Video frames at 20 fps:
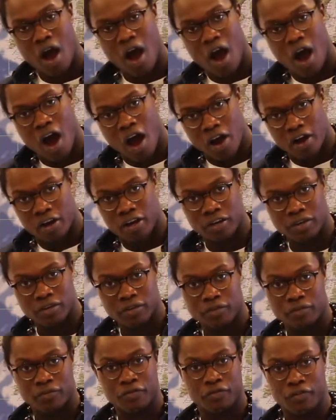are
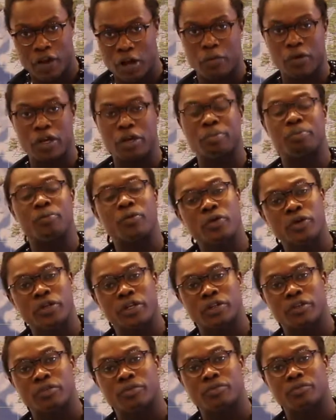very important
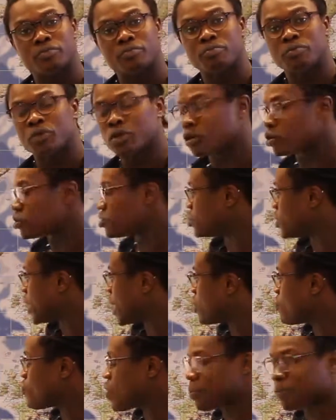because they
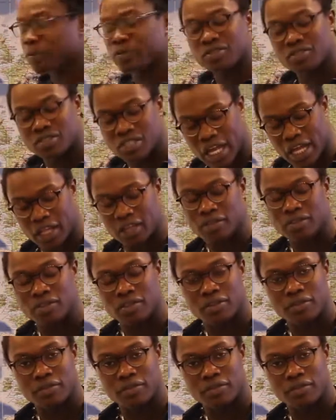represent